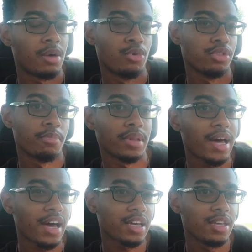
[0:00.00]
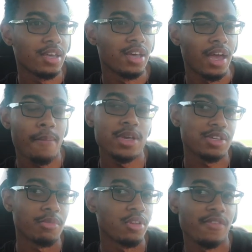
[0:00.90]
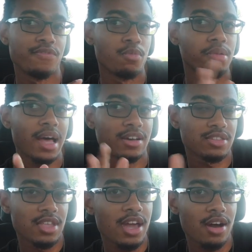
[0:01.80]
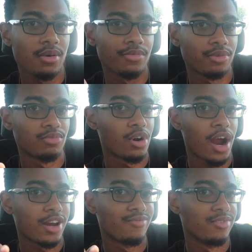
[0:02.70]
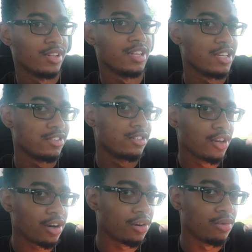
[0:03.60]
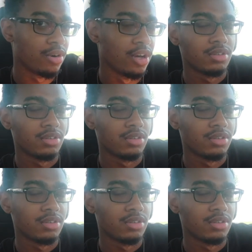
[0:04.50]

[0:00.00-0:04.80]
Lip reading: I'm on the block, it means I'm only a few blocks down from where I really need to go.